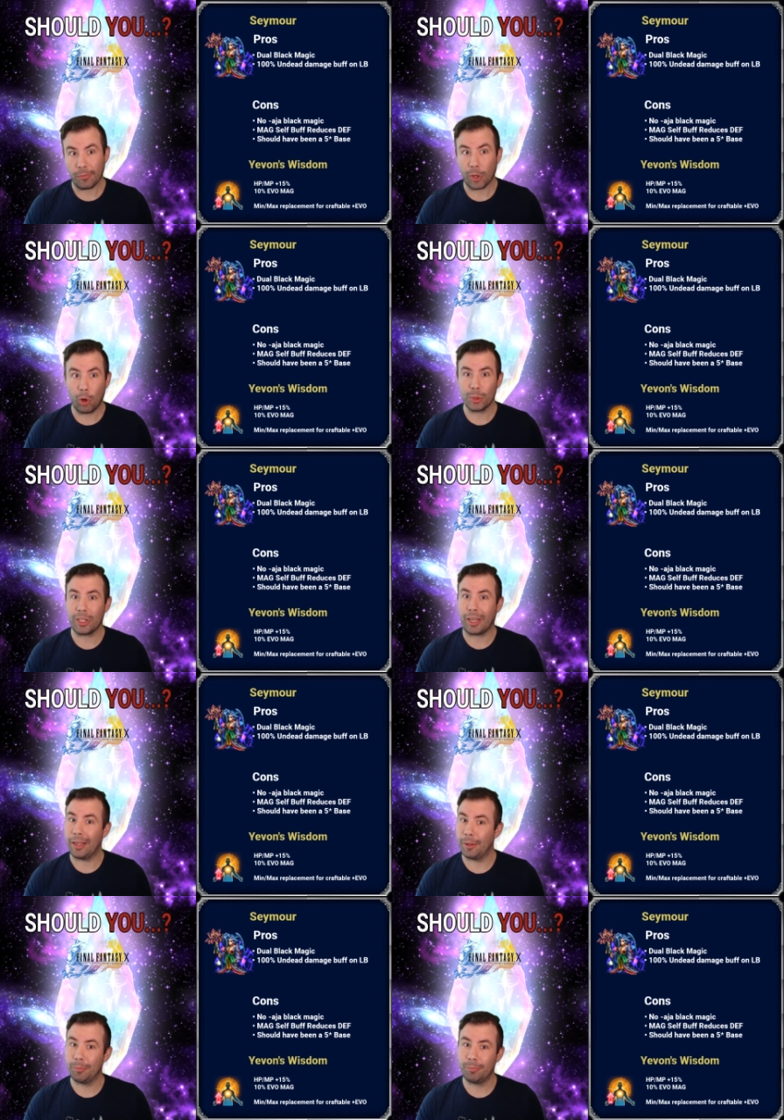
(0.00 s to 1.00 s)
almost like
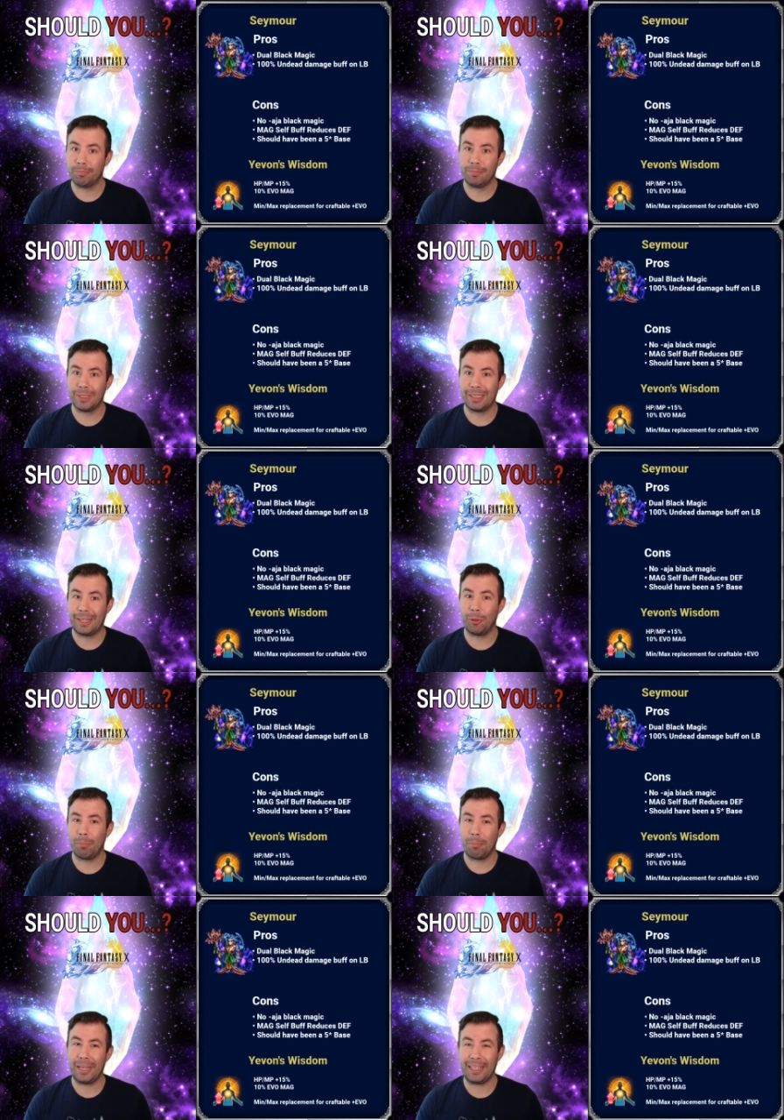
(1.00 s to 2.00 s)
a little
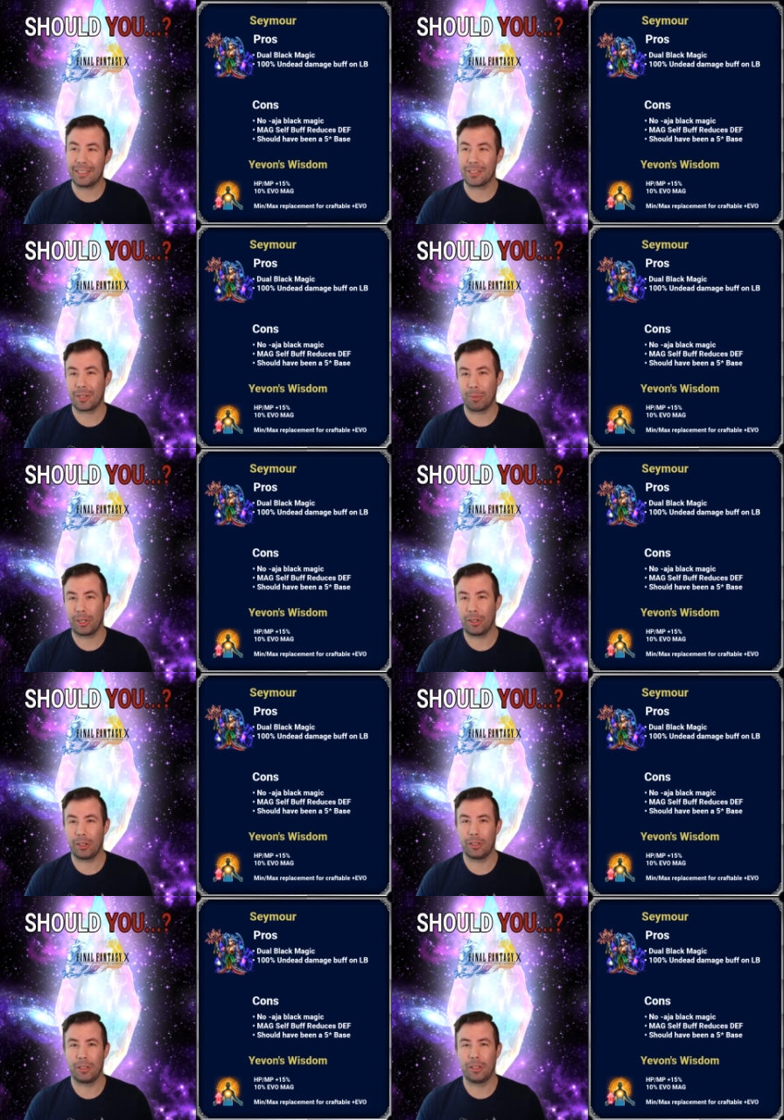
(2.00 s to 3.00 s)
mini summoner,
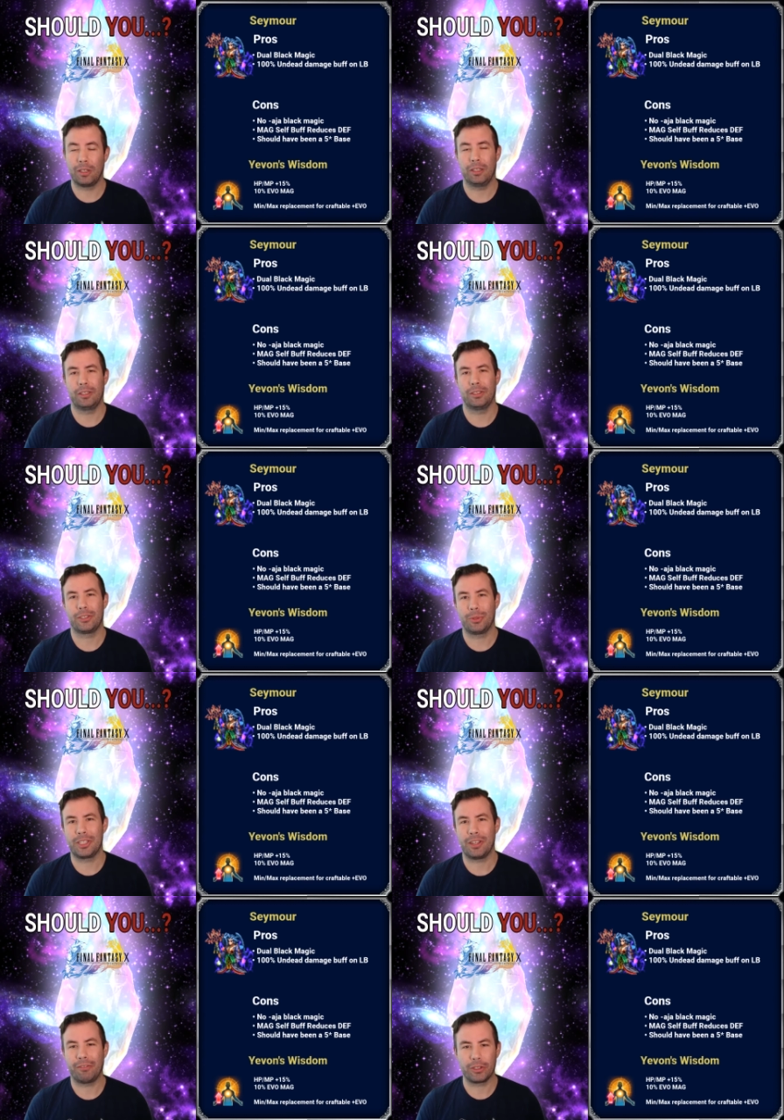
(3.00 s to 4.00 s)
so he
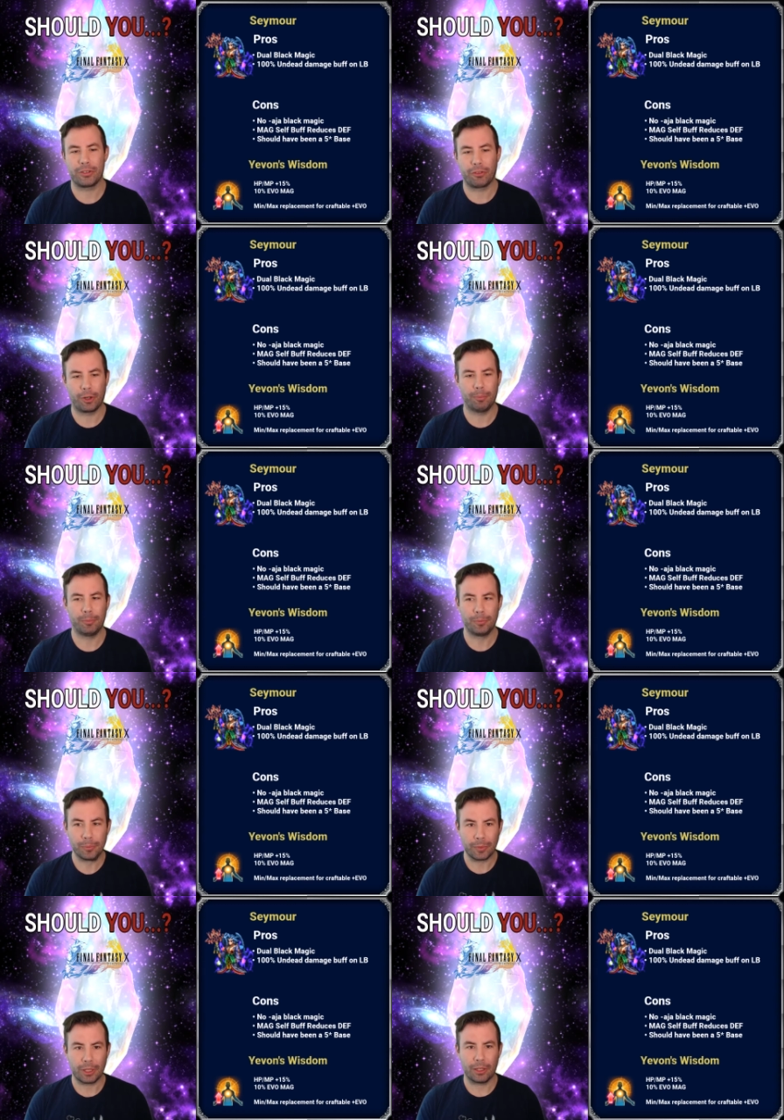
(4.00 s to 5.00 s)
suffers from
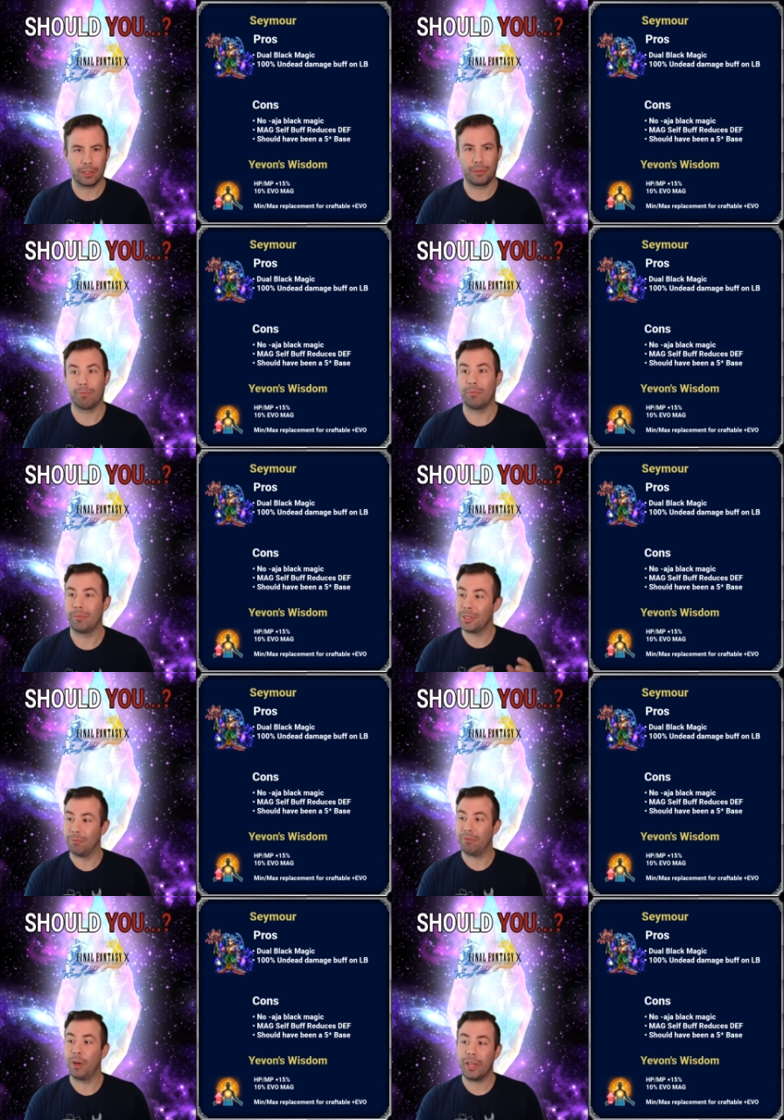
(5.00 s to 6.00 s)
some
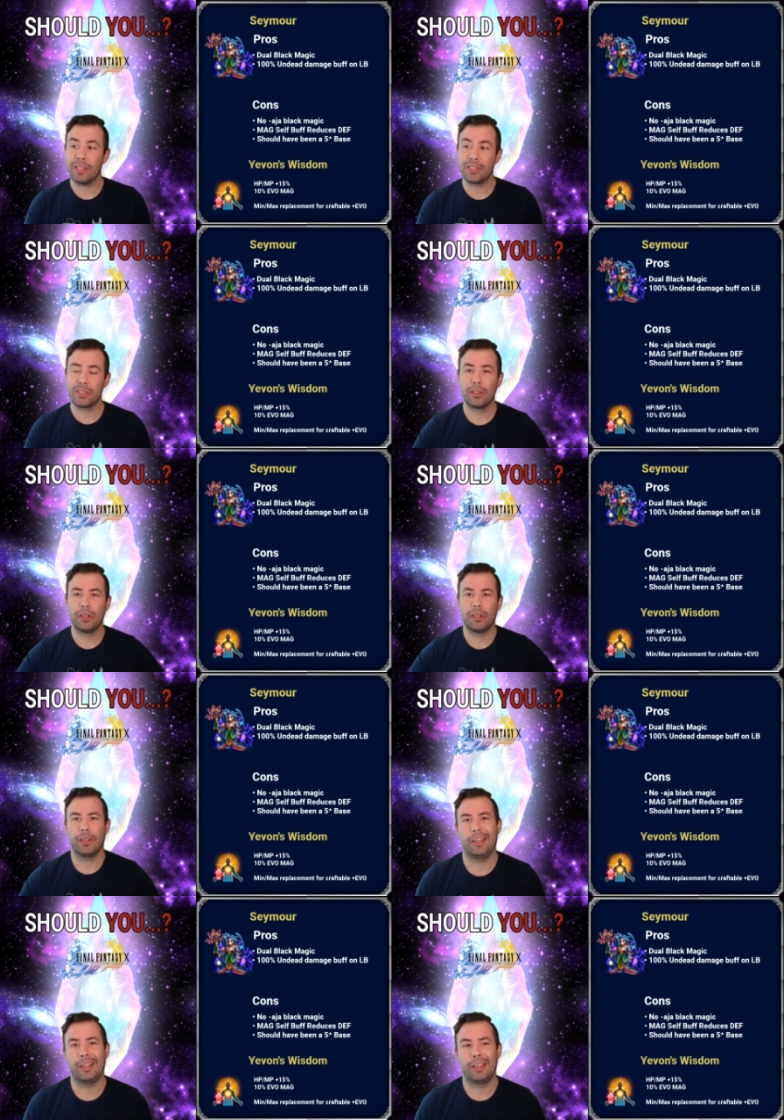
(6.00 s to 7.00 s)
focus,
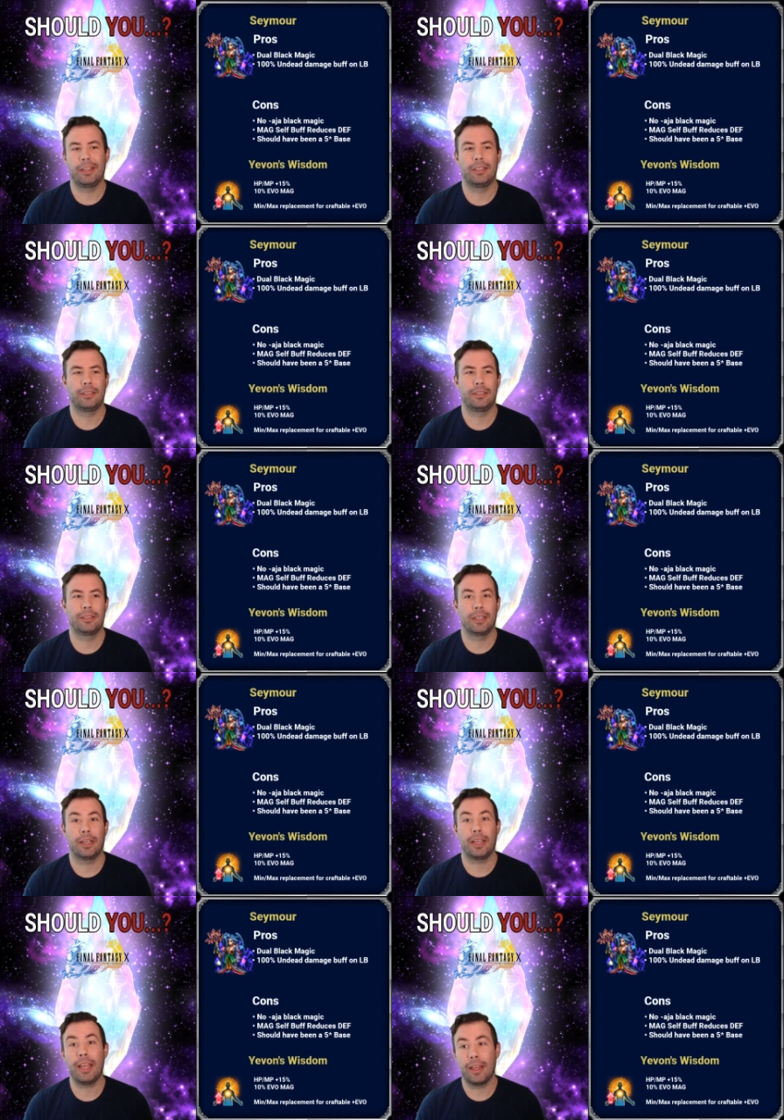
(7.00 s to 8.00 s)
and
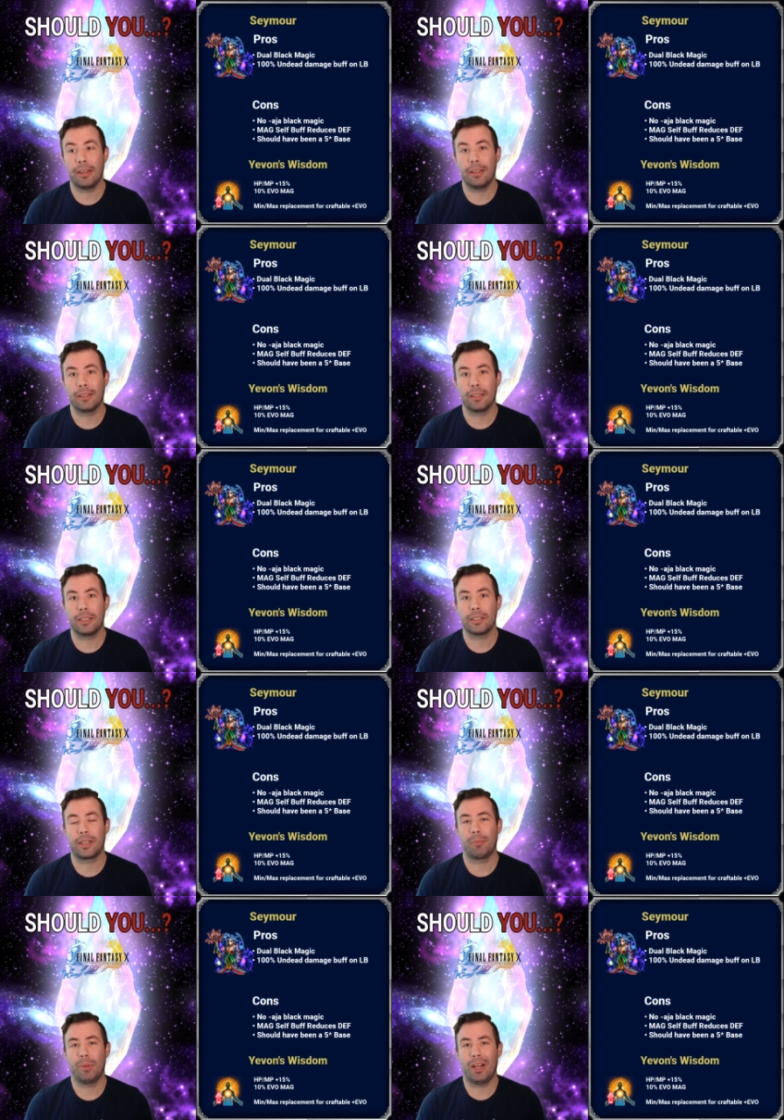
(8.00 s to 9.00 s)
again, he's got
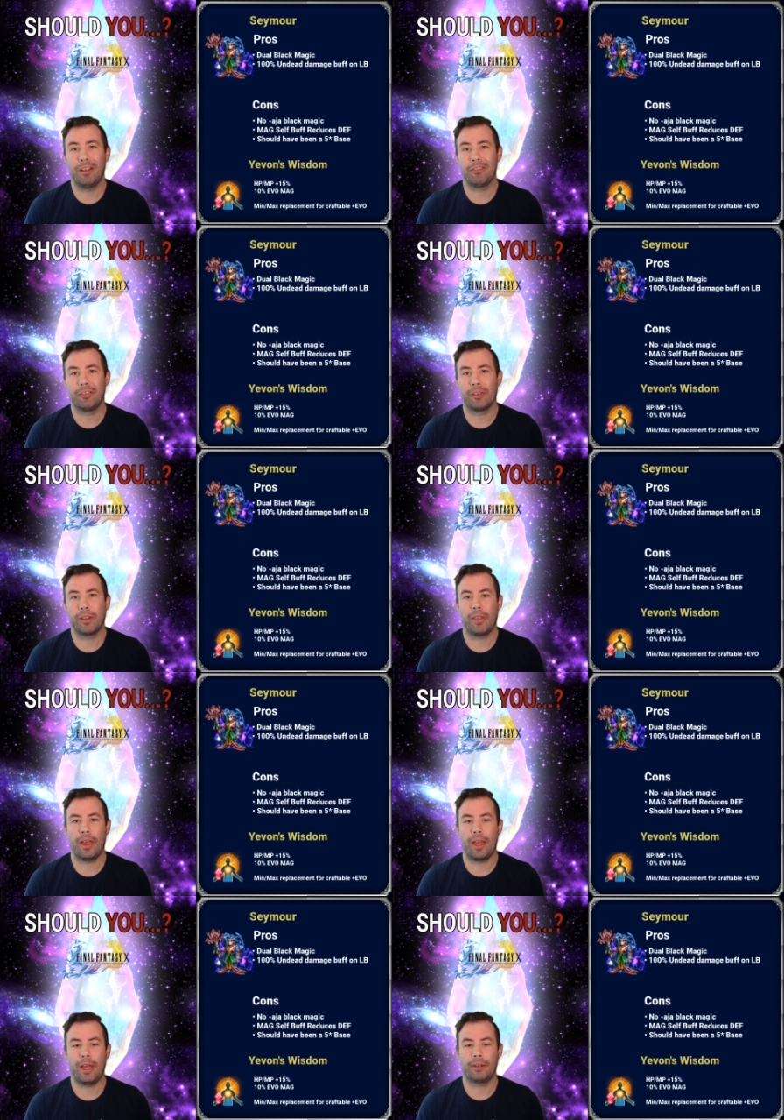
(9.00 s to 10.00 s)
a buff
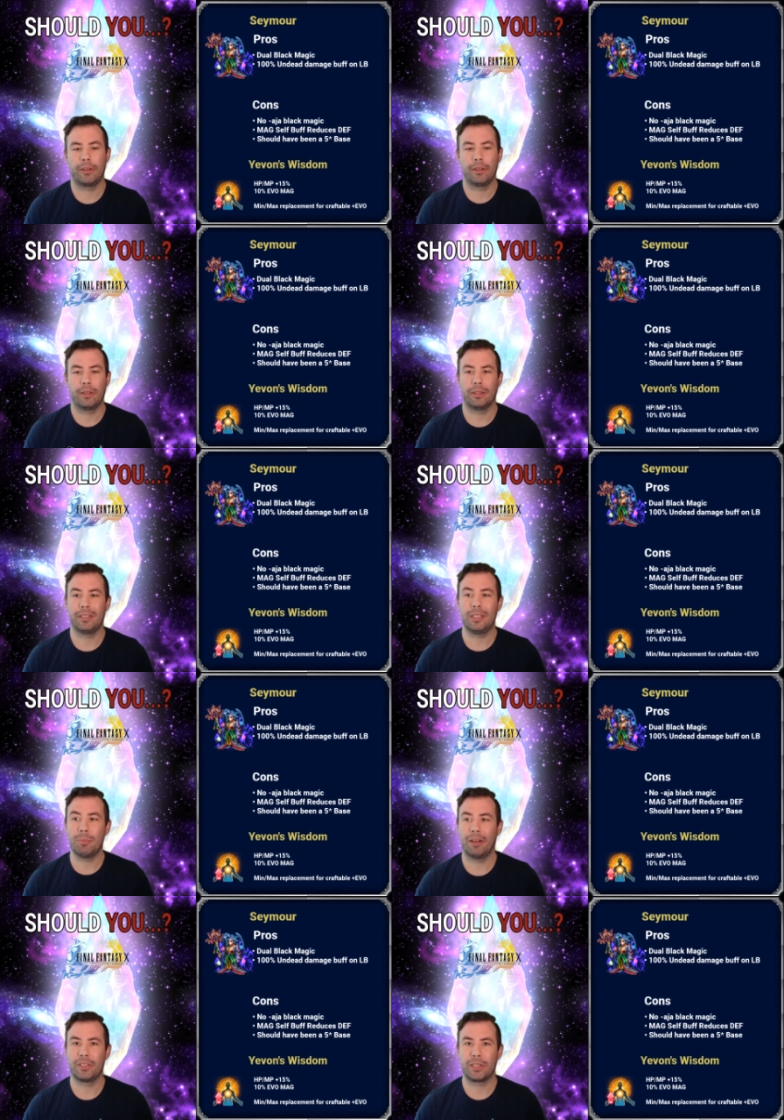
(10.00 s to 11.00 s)
that
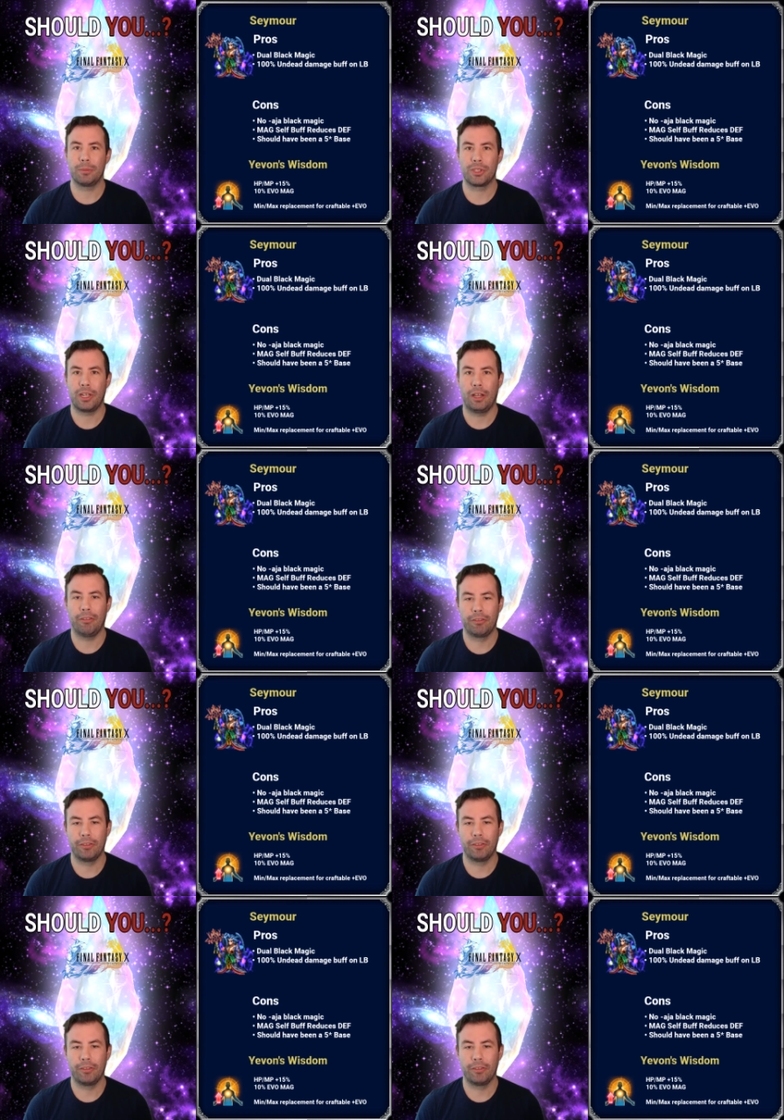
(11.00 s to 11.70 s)
debuffs himself.